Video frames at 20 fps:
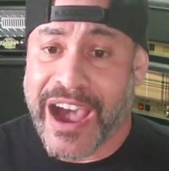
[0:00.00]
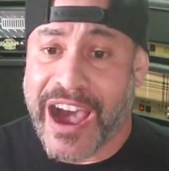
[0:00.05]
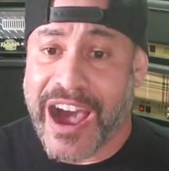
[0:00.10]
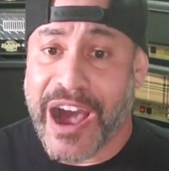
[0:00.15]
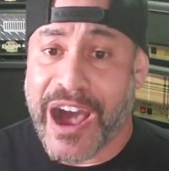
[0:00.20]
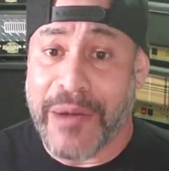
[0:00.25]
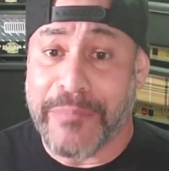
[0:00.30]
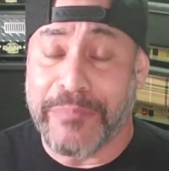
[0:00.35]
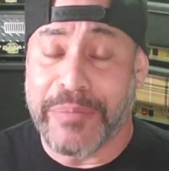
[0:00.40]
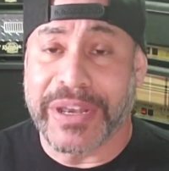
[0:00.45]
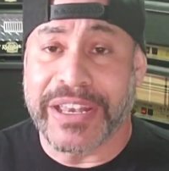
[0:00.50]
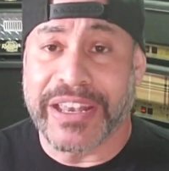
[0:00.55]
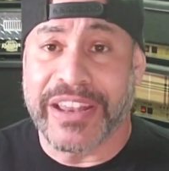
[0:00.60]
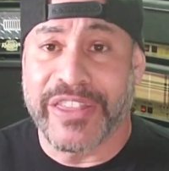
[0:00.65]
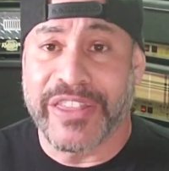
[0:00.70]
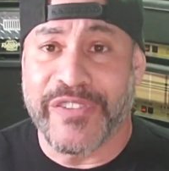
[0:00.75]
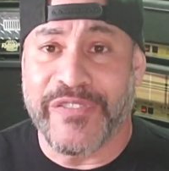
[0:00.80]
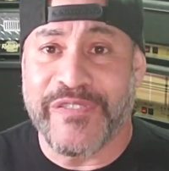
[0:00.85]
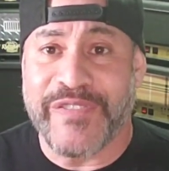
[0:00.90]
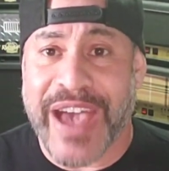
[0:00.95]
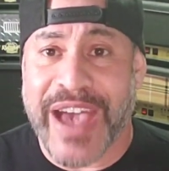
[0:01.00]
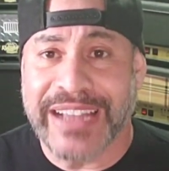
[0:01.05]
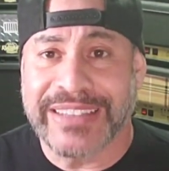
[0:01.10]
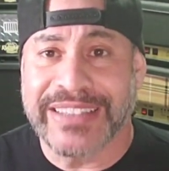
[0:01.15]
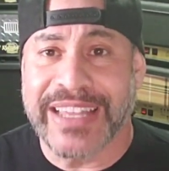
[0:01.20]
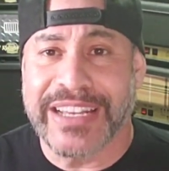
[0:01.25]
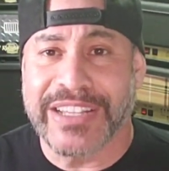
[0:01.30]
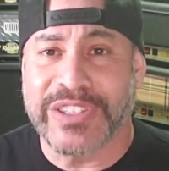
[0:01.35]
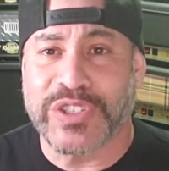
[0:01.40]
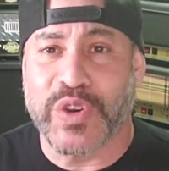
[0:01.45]
Uh, but the fact
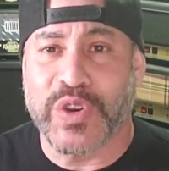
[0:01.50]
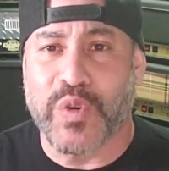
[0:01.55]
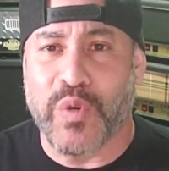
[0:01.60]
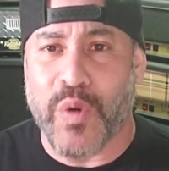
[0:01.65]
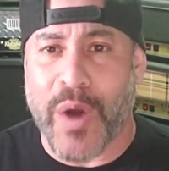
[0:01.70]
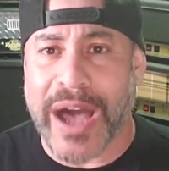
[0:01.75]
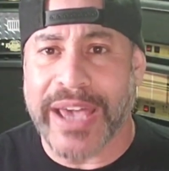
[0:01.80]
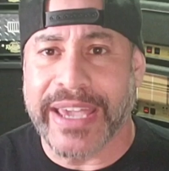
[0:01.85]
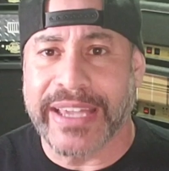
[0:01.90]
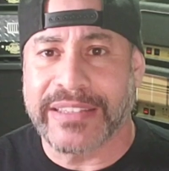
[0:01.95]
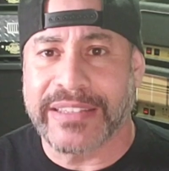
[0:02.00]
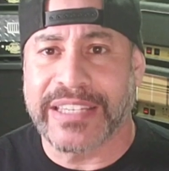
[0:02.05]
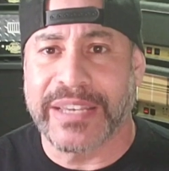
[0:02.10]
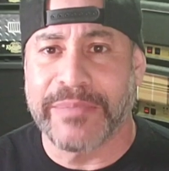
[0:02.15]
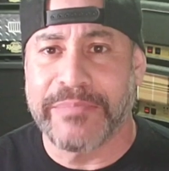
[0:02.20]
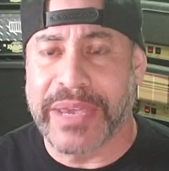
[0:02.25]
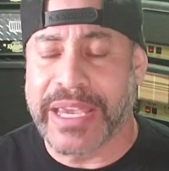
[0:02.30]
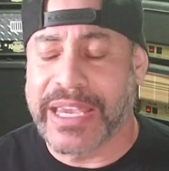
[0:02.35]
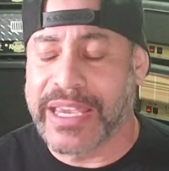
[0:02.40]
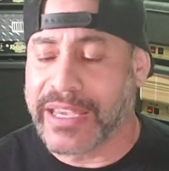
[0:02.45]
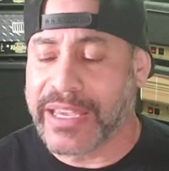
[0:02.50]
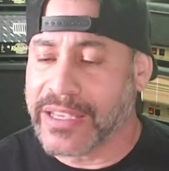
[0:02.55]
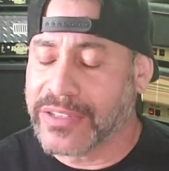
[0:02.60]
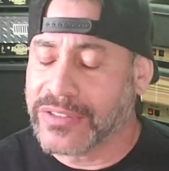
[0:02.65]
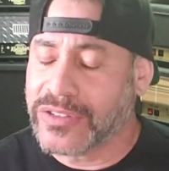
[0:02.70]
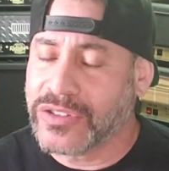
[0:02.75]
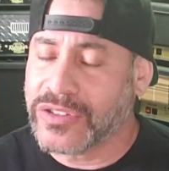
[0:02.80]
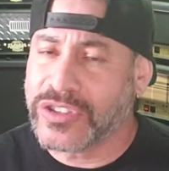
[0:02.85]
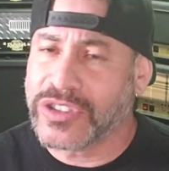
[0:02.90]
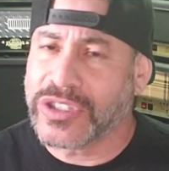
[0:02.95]
that it's quiet to me is
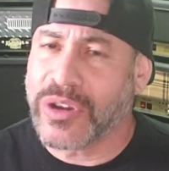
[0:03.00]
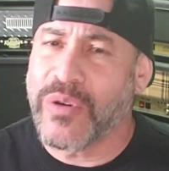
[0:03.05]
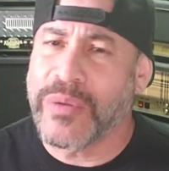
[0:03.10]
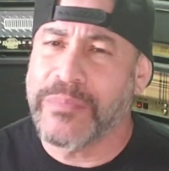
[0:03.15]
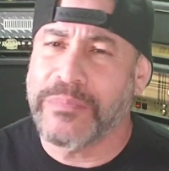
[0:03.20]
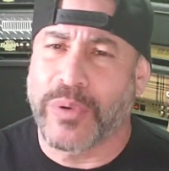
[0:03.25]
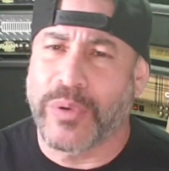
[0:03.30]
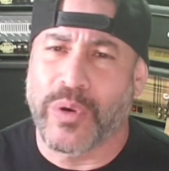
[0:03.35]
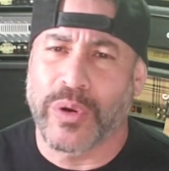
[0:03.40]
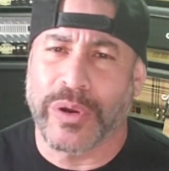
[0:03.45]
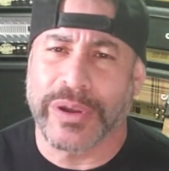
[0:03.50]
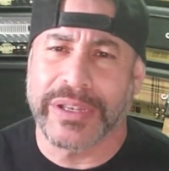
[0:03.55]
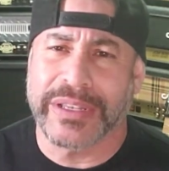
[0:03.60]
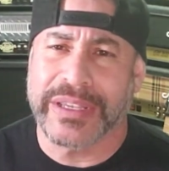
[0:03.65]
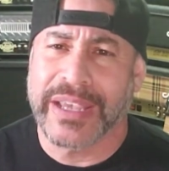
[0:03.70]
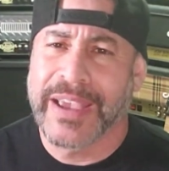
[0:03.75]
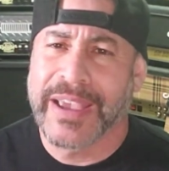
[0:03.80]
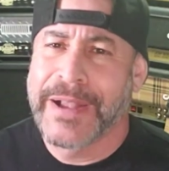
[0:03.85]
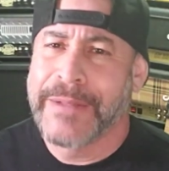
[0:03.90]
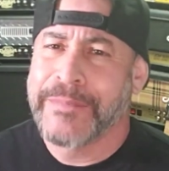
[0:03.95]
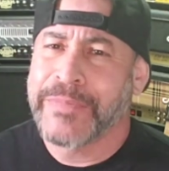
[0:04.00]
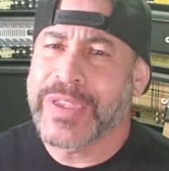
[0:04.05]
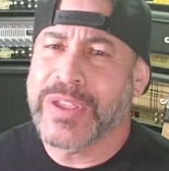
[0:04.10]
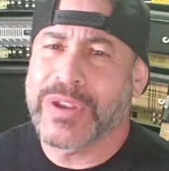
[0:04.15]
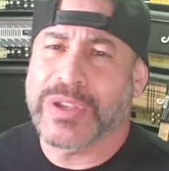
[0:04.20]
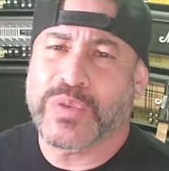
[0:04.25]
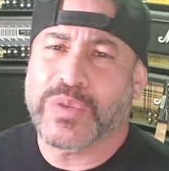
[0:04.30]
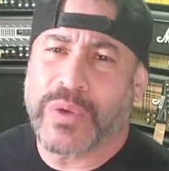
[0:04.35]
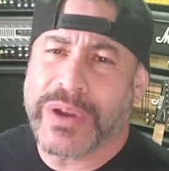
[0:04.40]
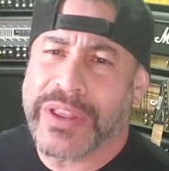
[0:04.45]
so important. You
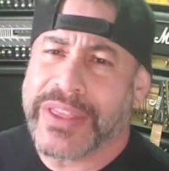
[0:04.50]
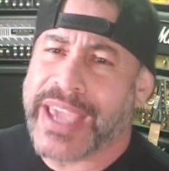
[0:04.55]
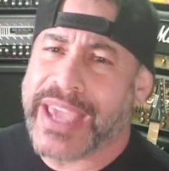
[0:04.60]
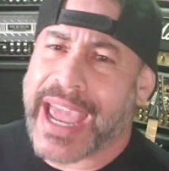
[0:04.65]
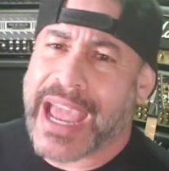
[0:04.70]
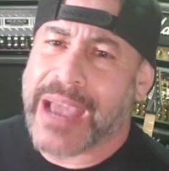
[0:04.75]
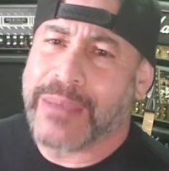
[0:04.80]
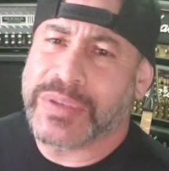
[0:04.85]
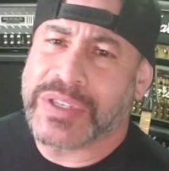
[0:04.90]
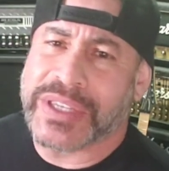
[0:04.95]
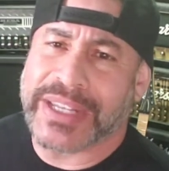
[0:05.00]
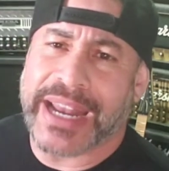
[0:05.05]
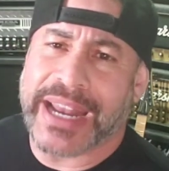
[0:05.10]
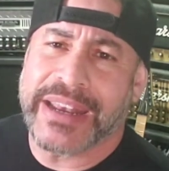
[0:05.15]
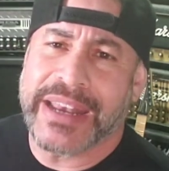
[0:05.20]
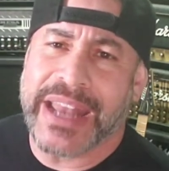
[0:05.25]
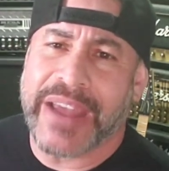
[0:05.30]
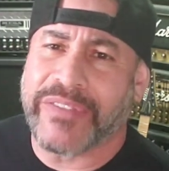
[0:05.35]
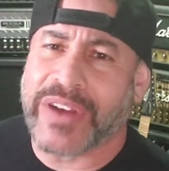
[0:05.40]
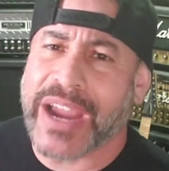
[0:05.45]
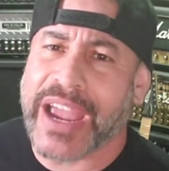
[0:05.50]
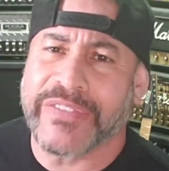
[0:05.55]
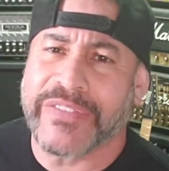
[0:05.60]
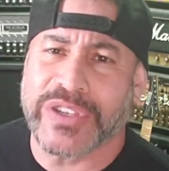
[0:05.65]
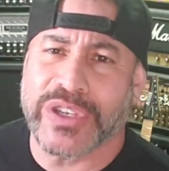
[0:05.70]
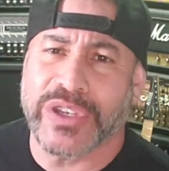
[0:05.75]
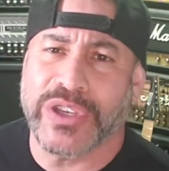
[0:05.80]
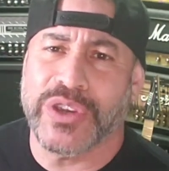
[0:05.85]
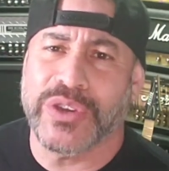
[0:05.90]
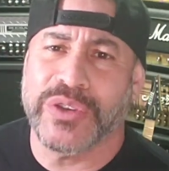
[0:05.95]
know, it's one of the amps that I never have
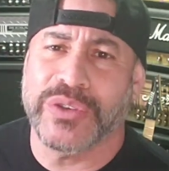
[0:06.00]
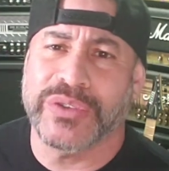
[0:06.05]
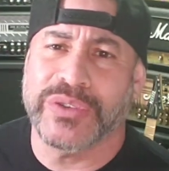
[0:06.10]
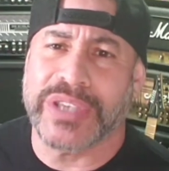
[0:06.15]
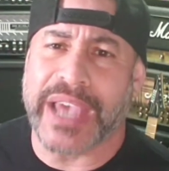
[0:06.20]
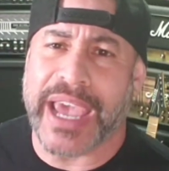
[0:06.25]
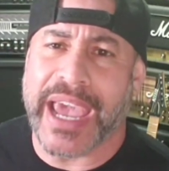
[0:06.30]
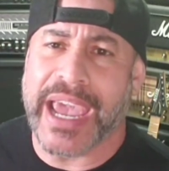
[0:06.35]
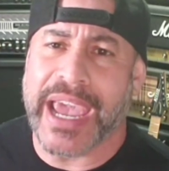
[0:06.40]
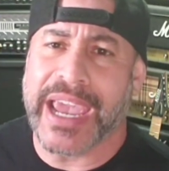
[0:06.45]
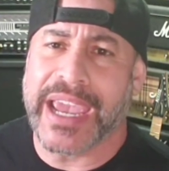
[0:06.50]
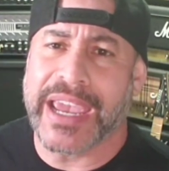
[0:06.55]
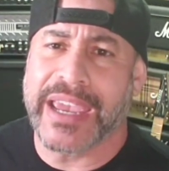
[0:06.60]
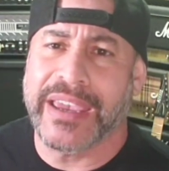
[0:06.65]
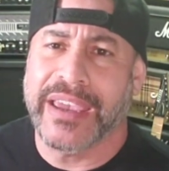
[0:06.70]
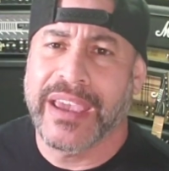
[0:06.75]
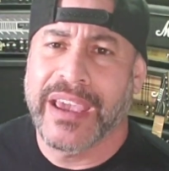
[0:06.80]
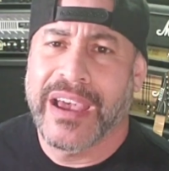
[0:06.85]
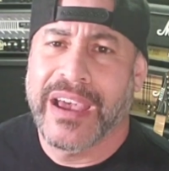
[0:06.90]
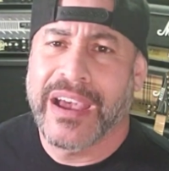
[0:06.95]
to use a,